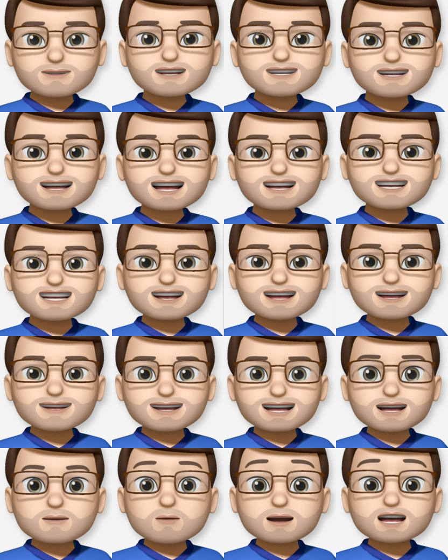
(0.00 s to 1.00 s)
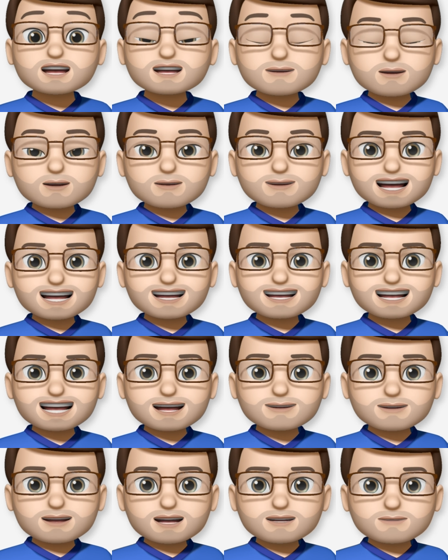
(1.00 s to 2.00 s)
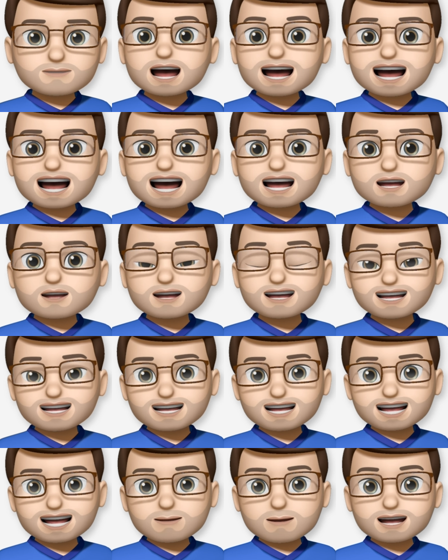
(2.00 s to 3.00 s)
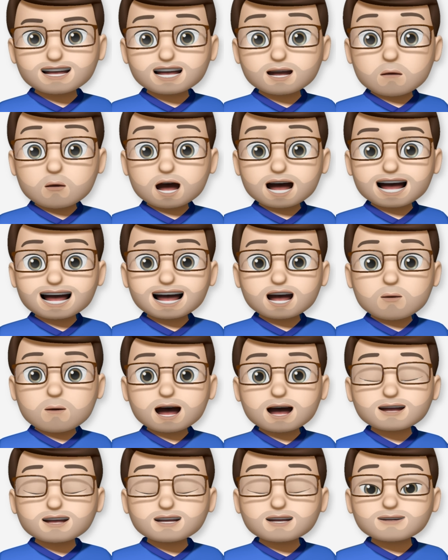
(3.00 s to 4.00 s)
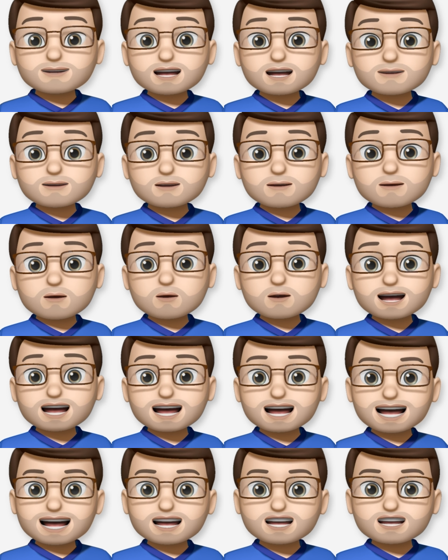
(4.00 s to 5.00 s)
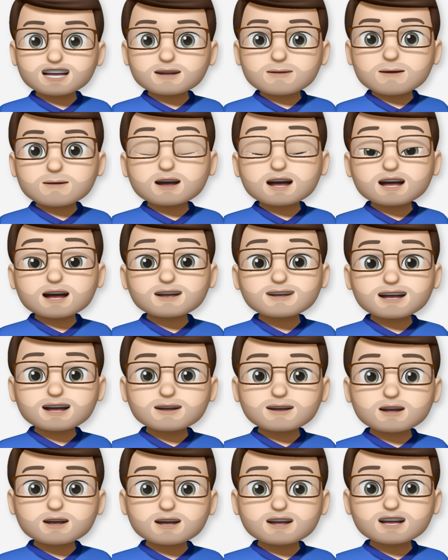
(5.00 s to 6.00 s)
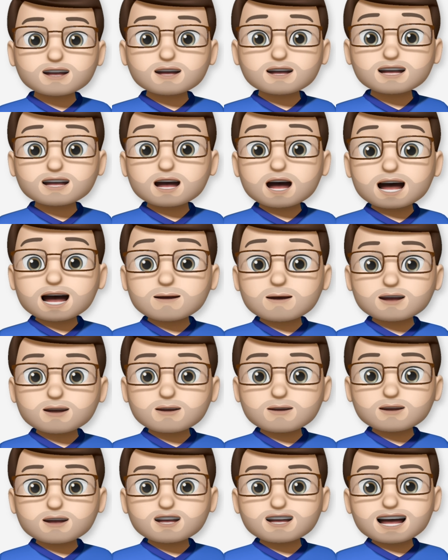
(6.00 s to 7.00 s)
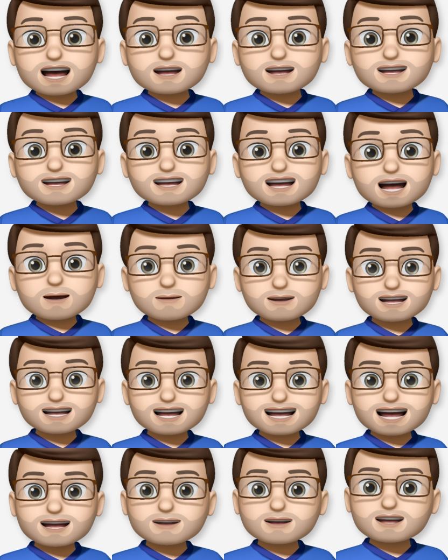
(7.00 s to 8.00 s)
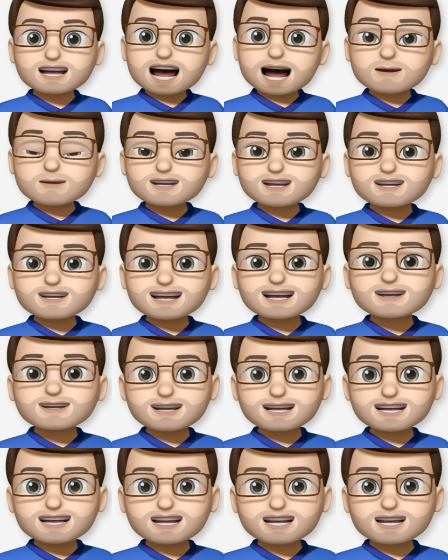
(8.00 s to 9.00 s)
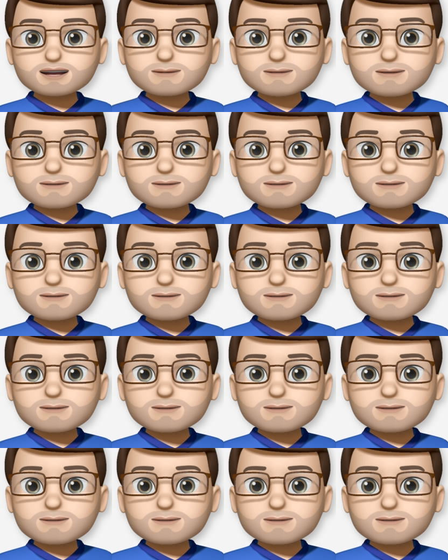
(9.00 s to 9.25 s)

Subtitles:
So let's dive in and we'll explore that together. Here you can see I'm busy working away on a freeform board in class, currently focusing on scarlet macaws and how they're adapted to live in the Amazon rainforest.